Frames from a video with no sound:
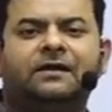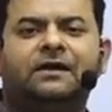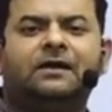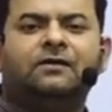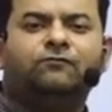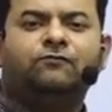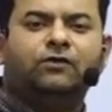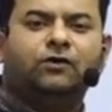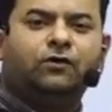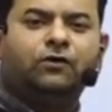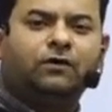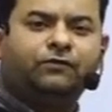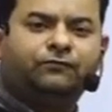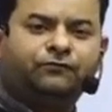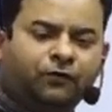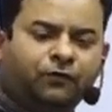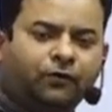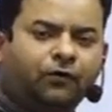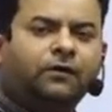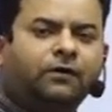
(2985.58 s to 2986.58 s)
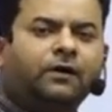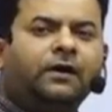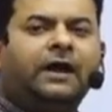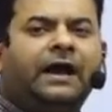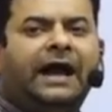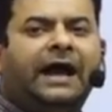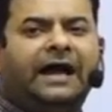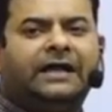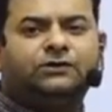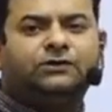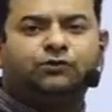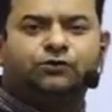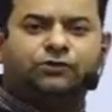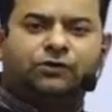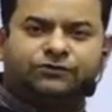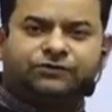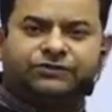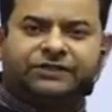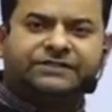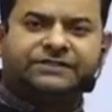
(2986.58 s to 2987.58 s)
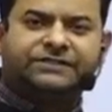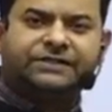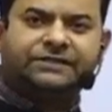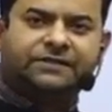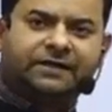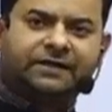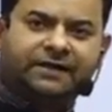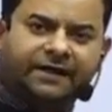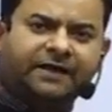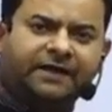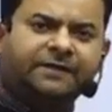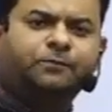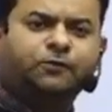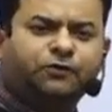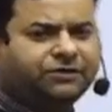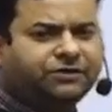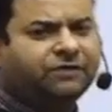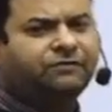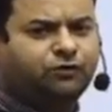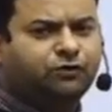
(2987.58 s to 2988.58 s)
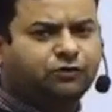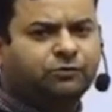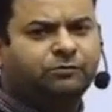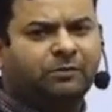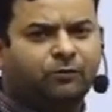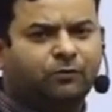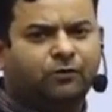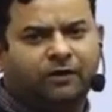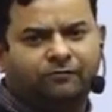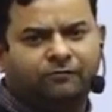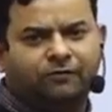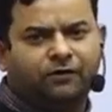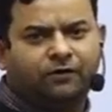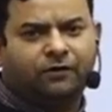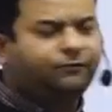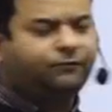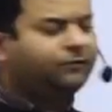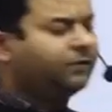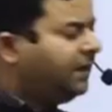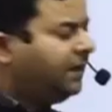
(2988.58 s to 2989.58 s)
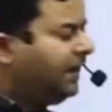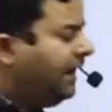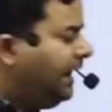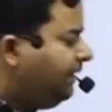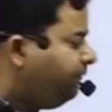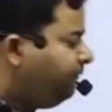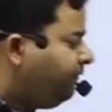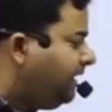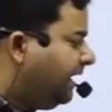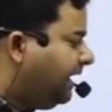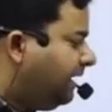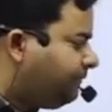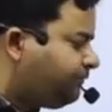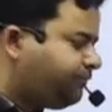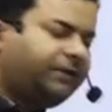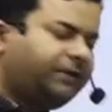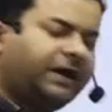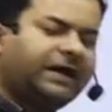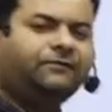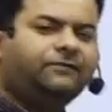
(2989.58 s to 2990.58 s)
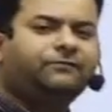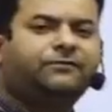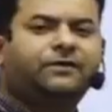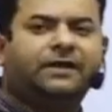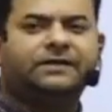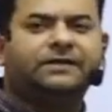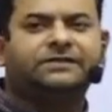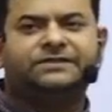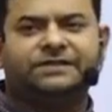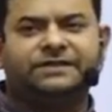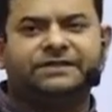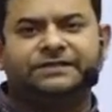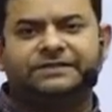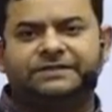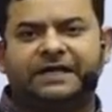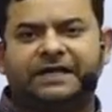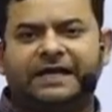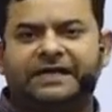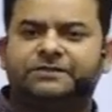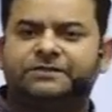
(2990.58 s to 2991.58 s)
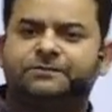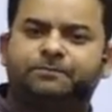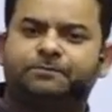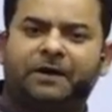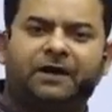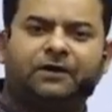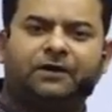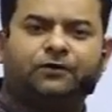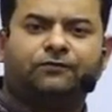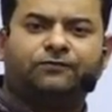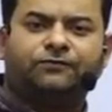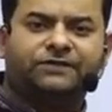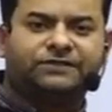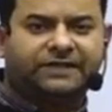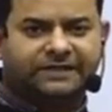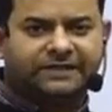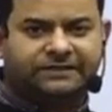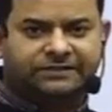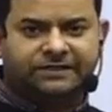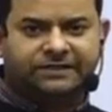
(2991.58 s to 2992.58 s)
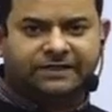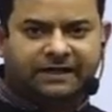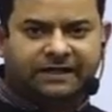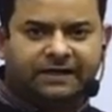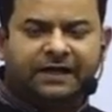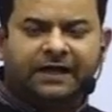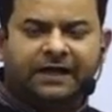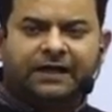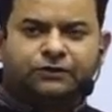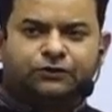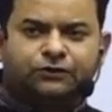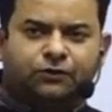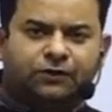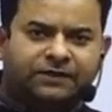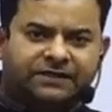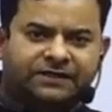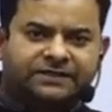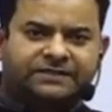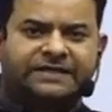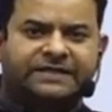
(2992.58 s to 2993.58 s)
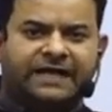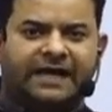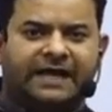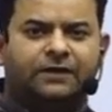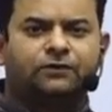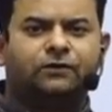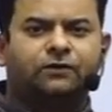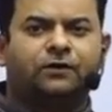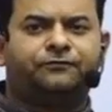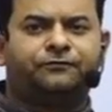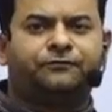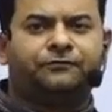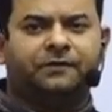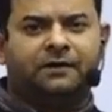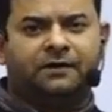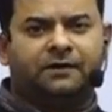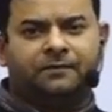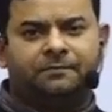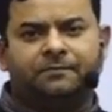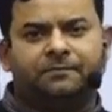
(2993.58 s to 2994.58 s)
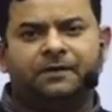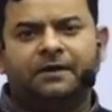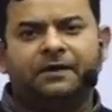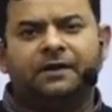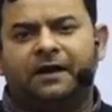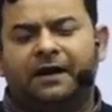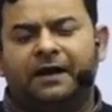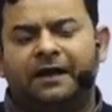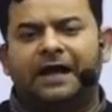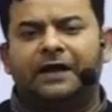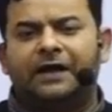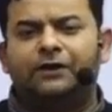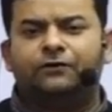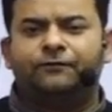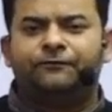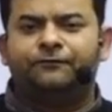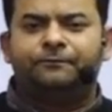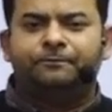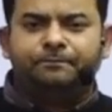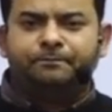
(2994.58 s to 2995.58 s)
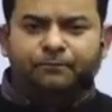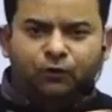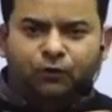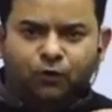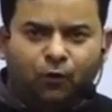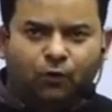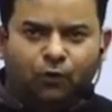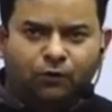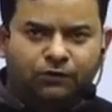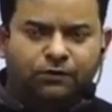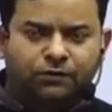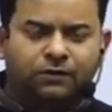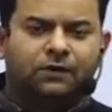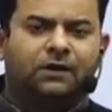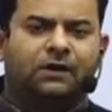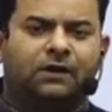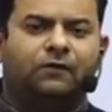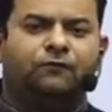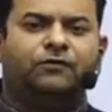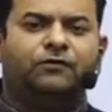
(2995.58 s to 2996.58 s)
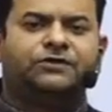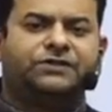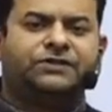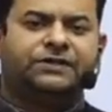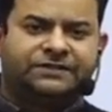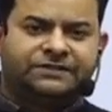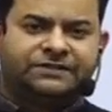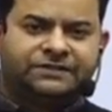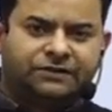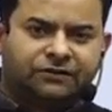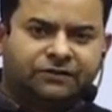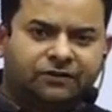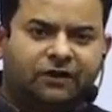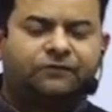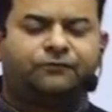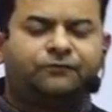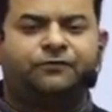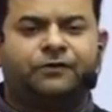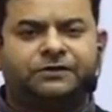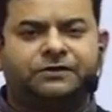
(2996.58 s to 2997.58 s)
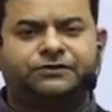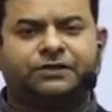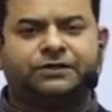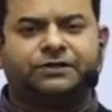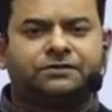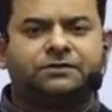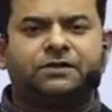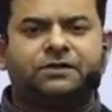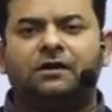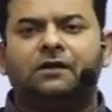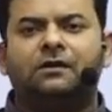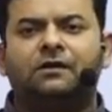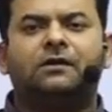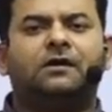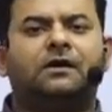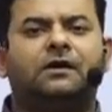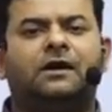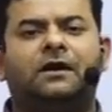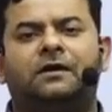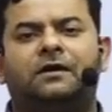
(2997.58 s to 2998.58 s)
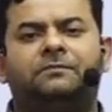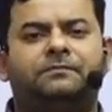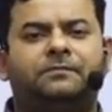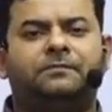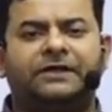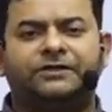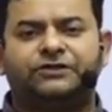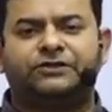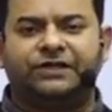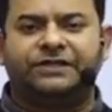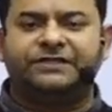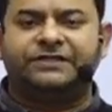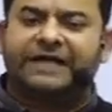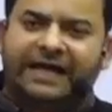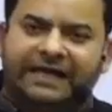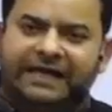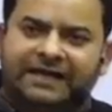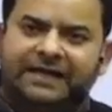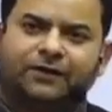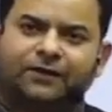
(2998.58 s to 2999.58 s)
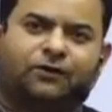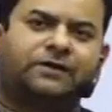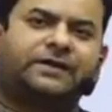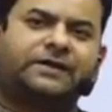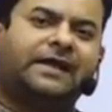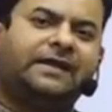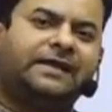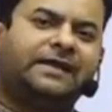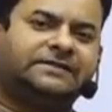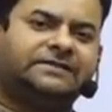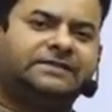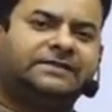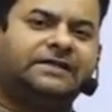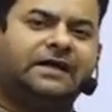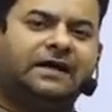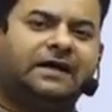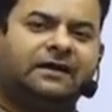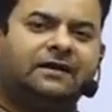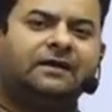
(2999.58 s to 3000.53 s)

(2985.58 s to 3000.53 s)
we got 4, and 2016, the current position you should be more aware of, we have 5 currencies as part of this SDR. So it is kind of a kind of note which is not for general exchange. I cannot carry SDR.